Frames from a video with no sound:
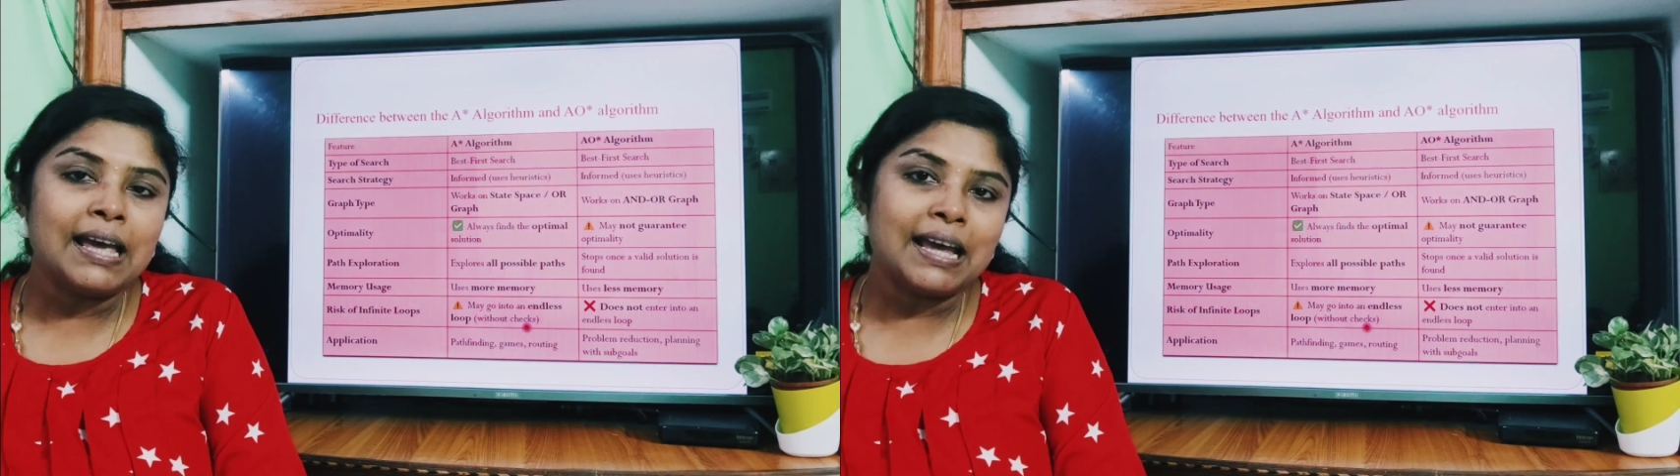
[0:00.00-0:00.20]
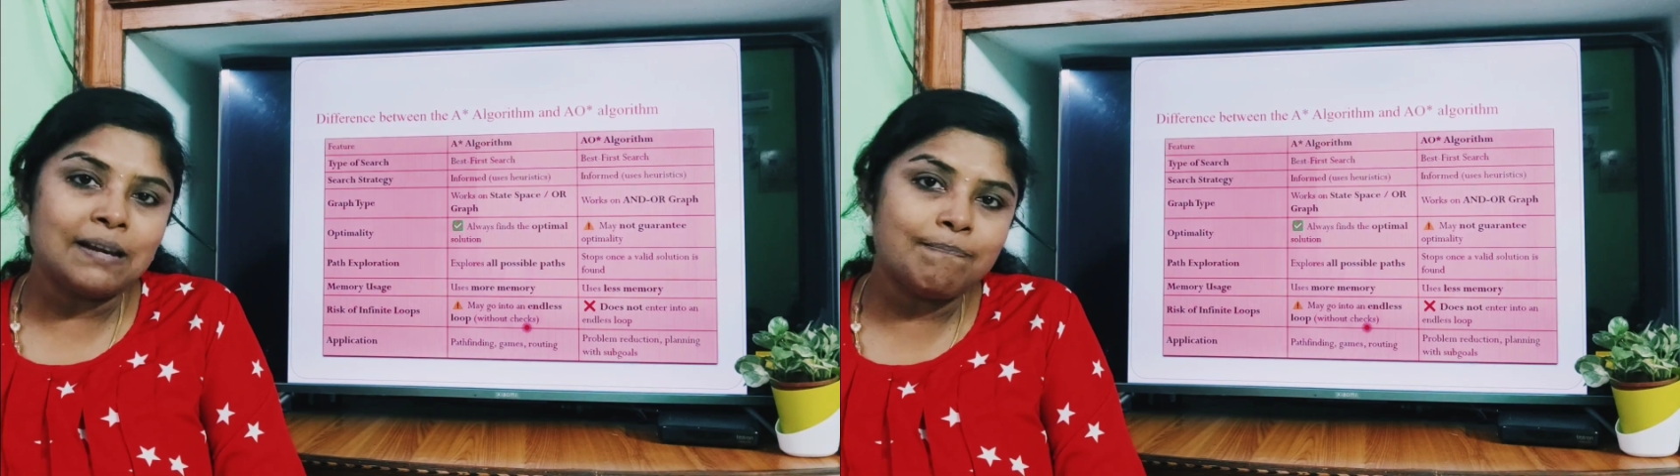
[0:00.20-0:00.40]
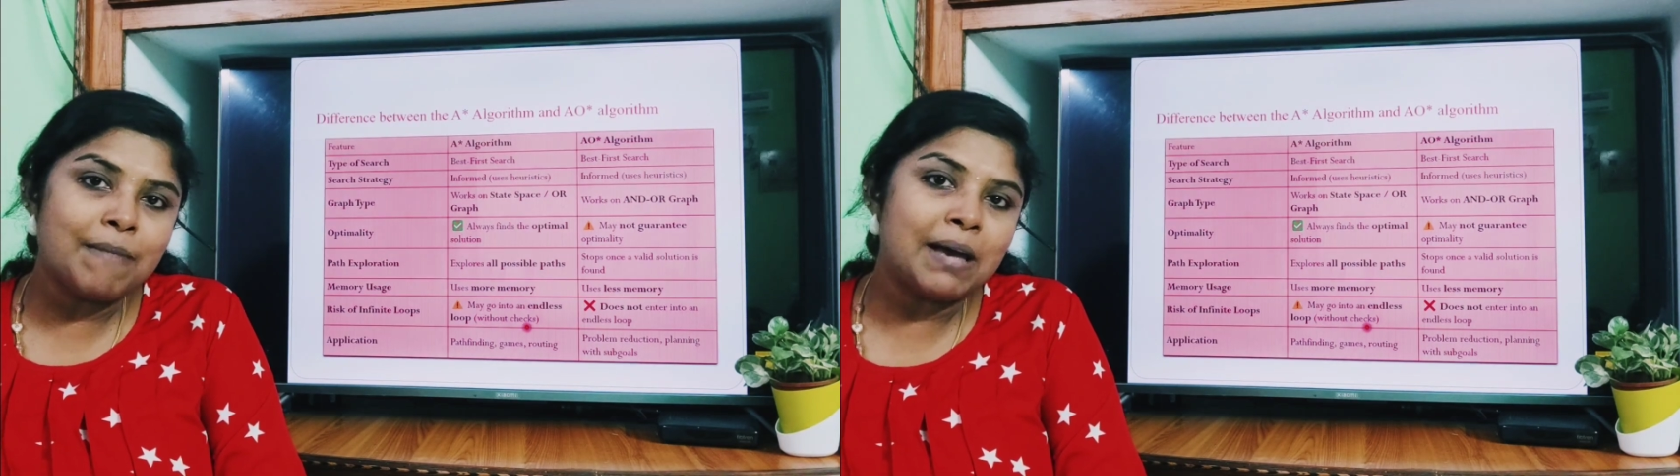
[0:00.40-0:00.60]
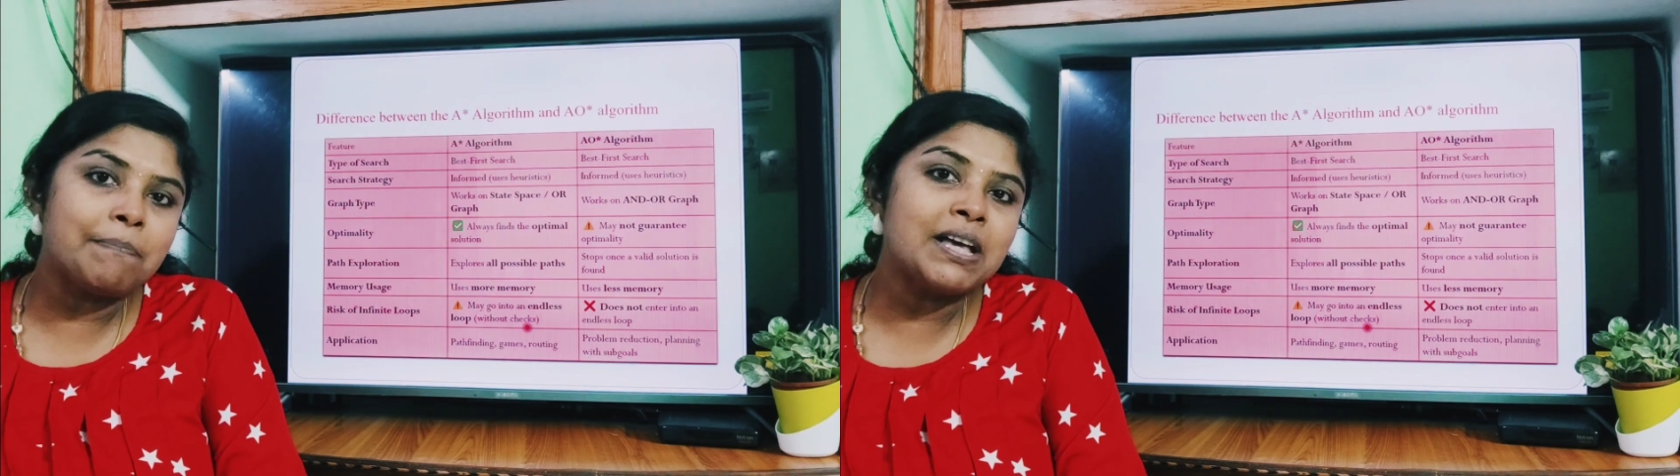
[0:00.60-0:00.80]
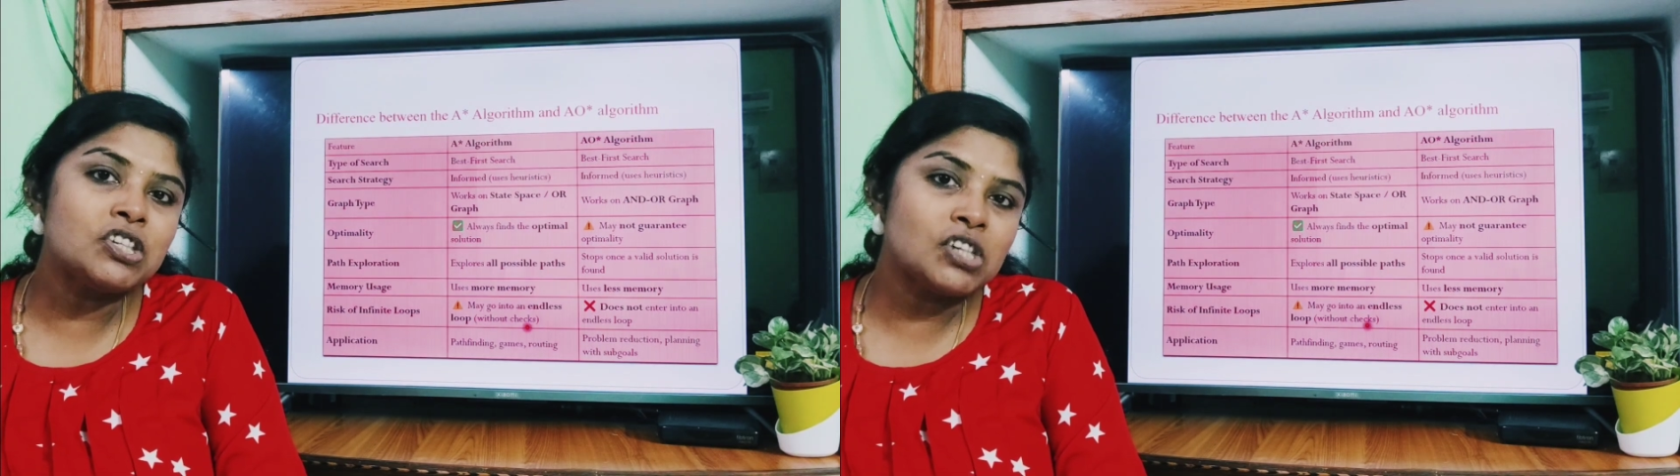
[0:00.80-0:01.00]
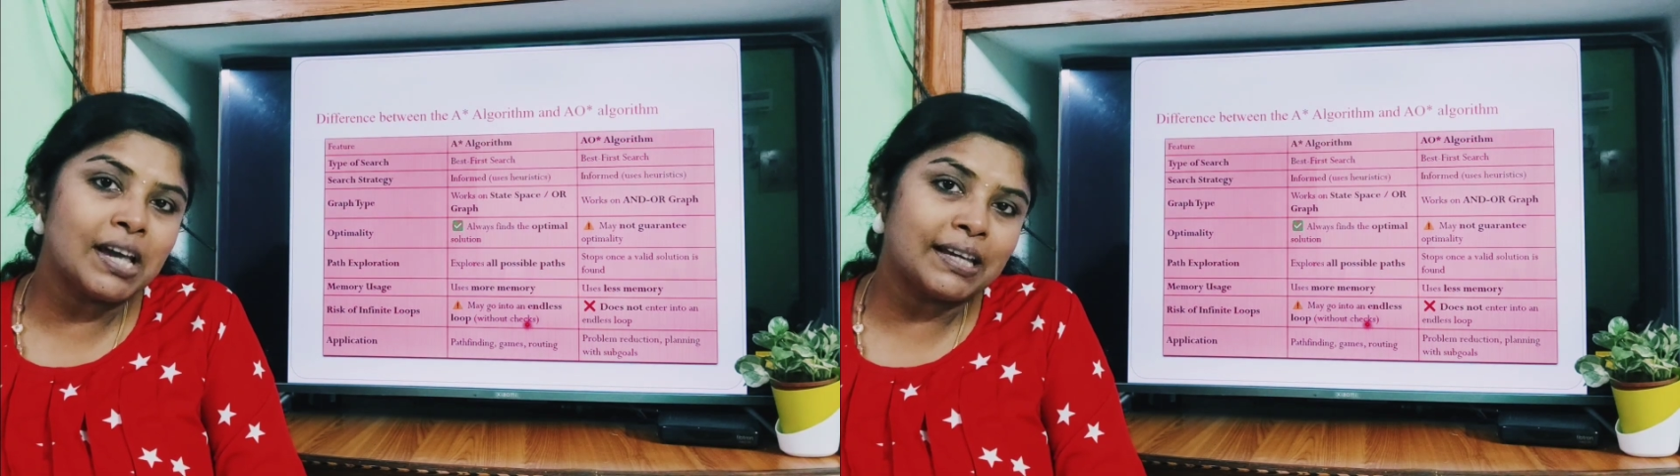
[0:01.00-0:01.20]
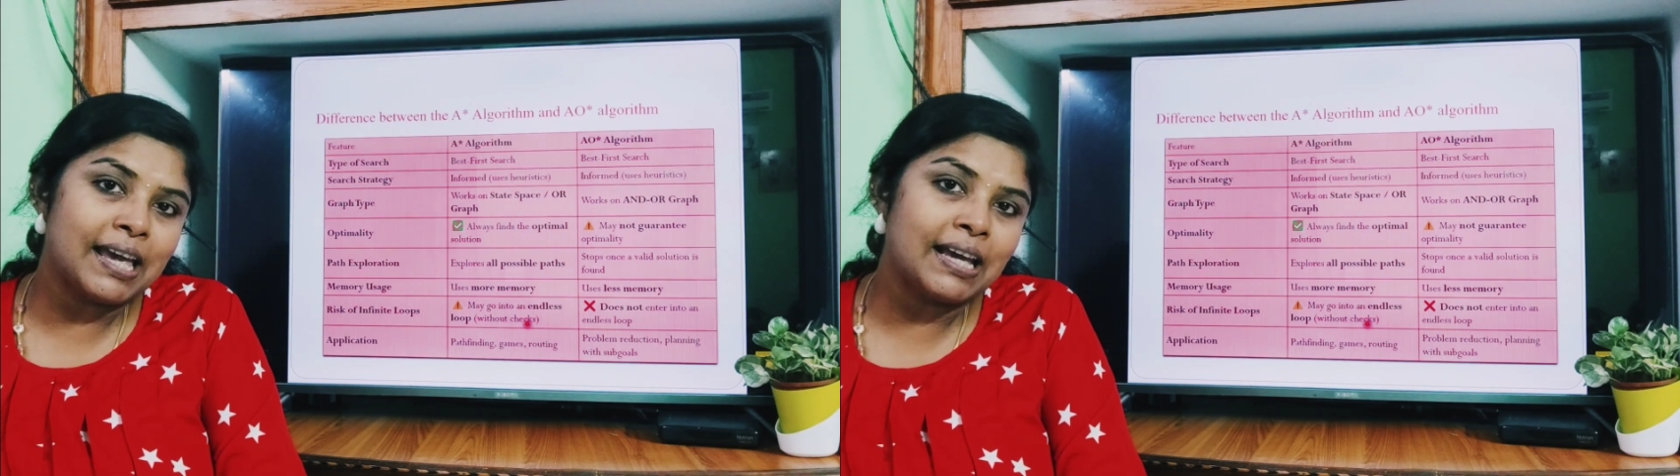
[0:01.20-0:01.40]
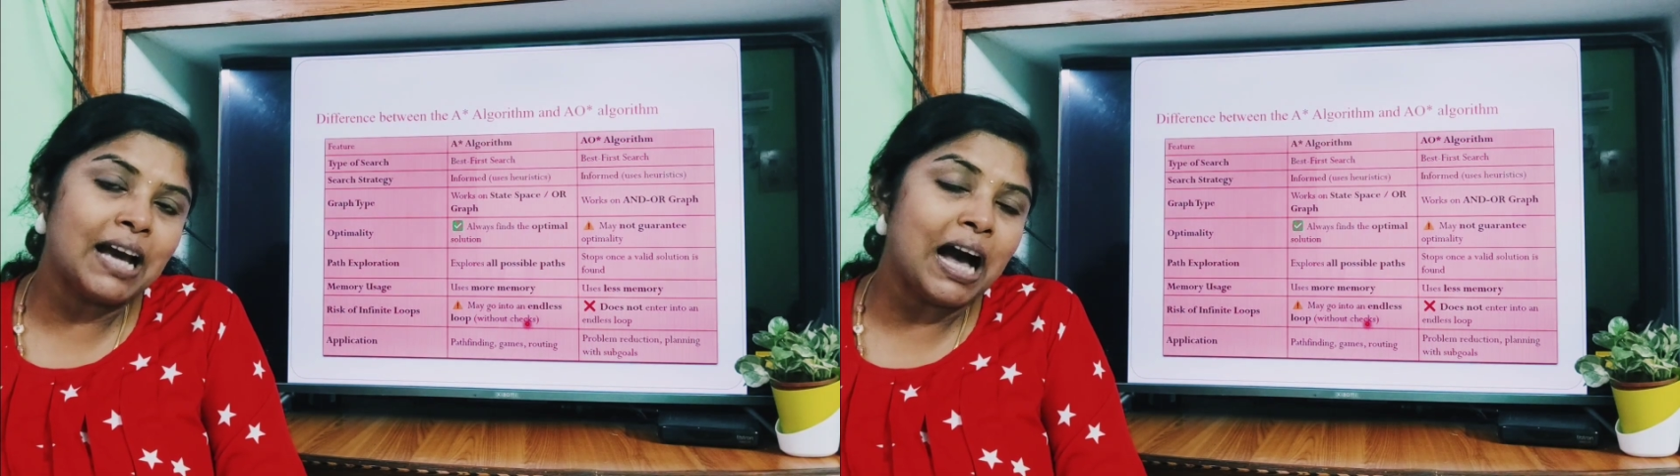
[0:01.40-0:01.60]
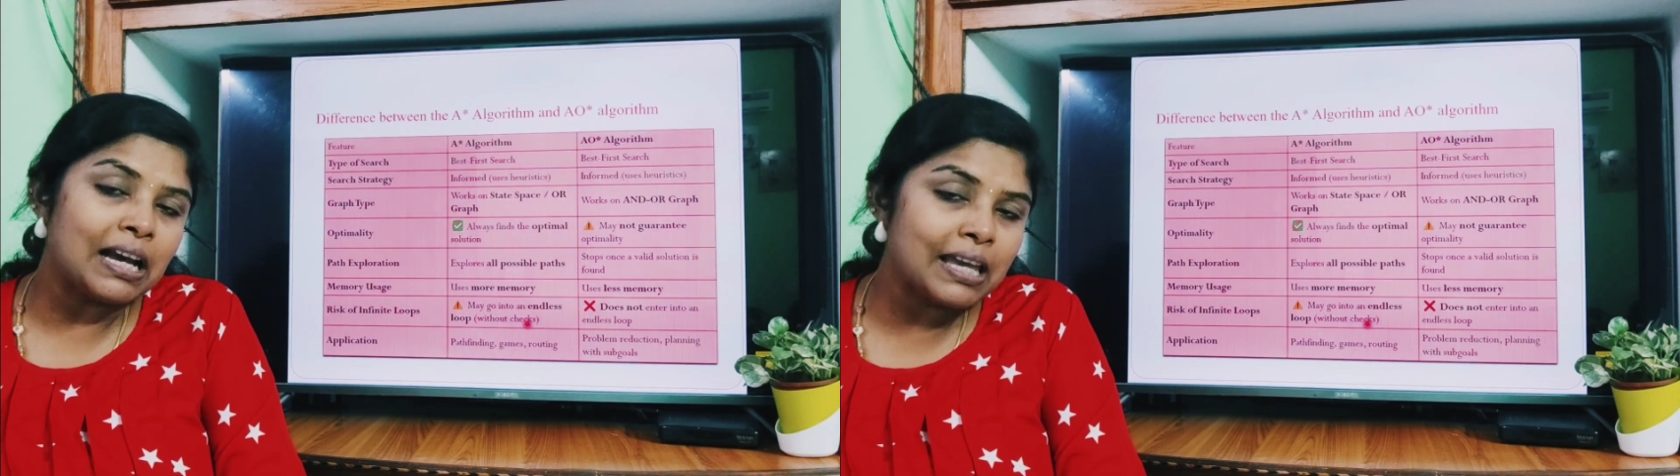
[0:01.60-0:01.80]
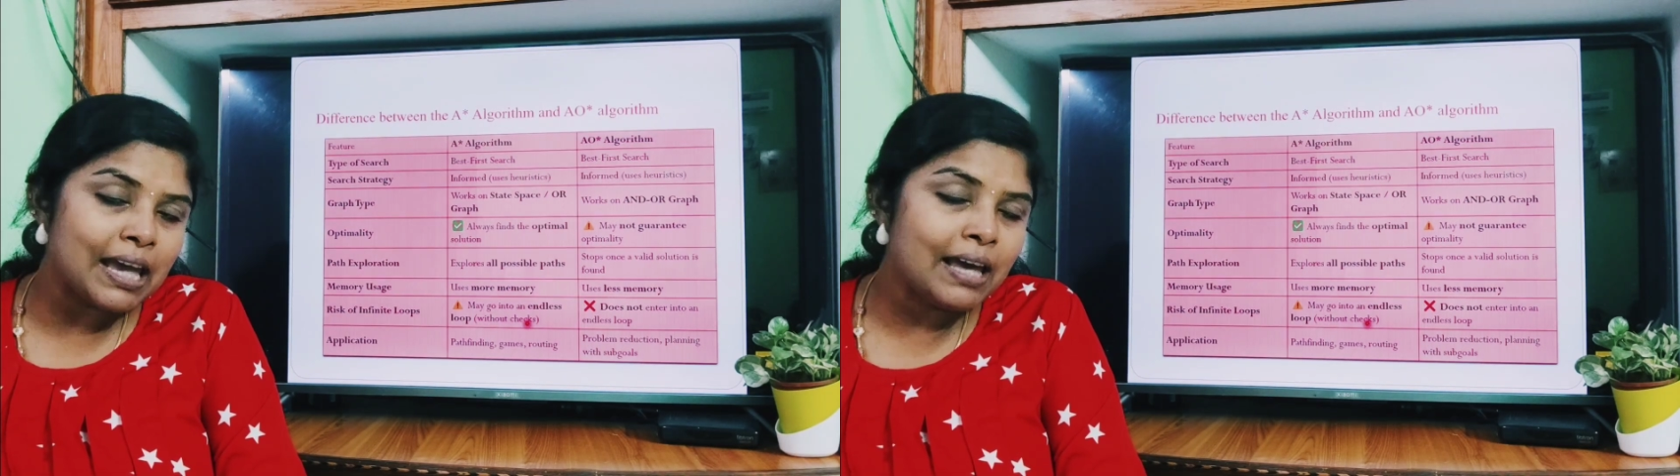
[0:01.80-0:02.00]
it may be checking
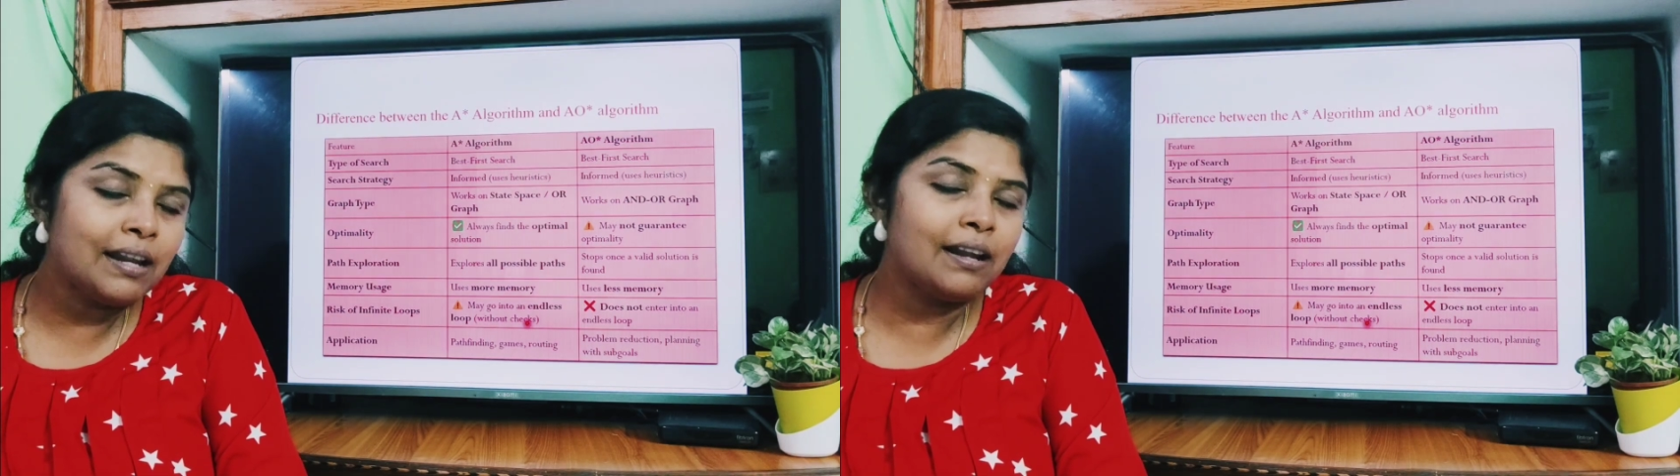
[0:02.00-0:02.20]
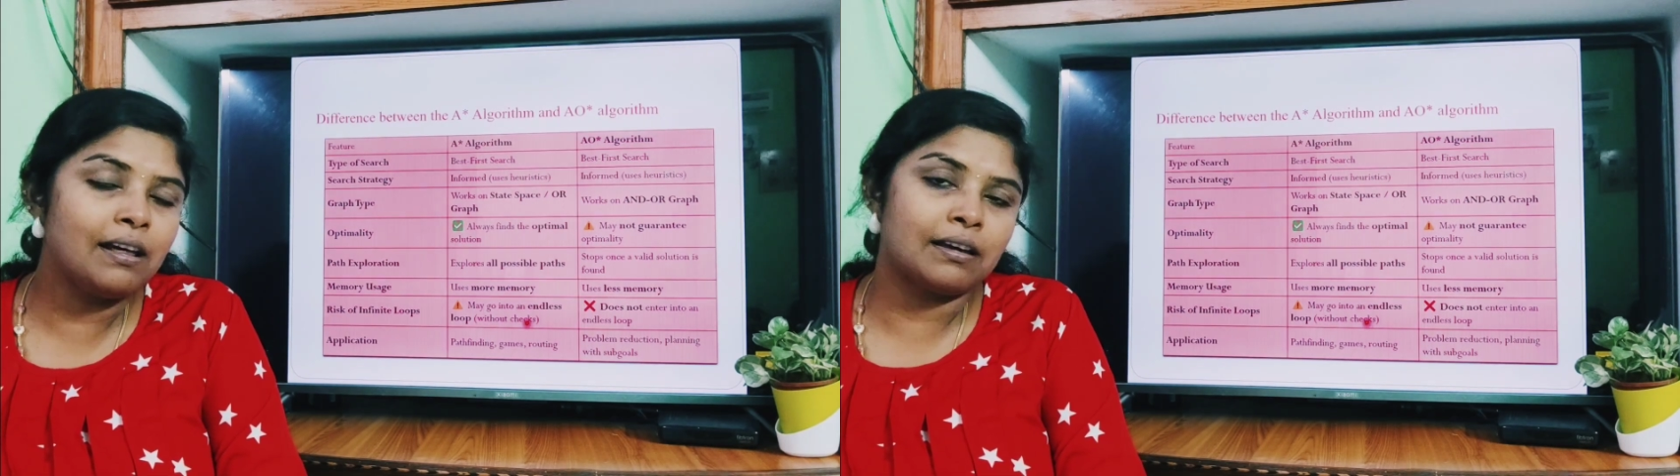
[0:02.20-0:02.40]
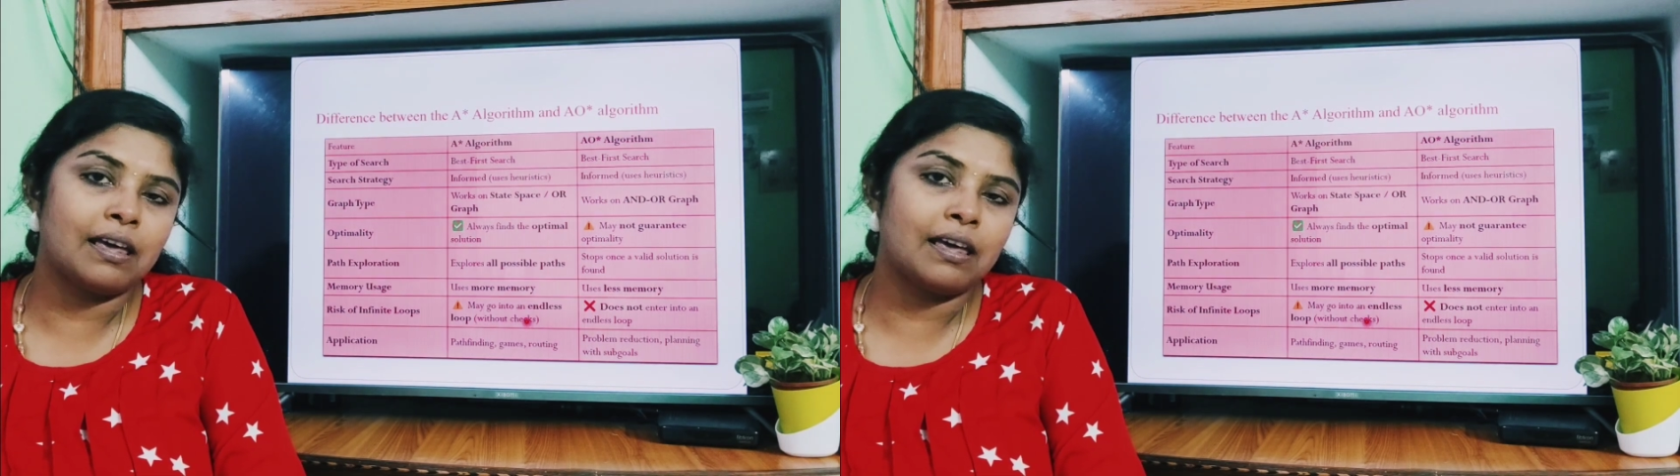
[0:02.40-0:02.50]
again and